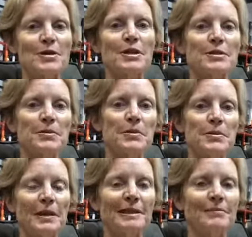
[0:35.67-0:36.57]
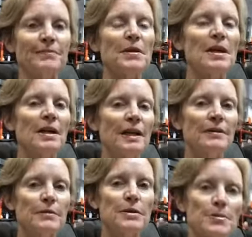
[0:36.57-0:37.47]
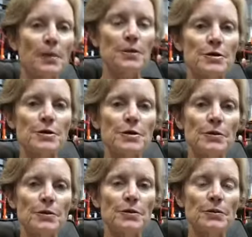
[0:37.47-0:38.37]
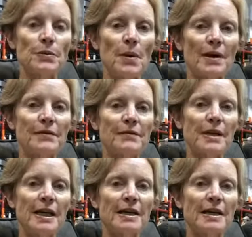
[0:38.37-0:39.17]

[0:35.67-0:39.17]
This was written in response to one of the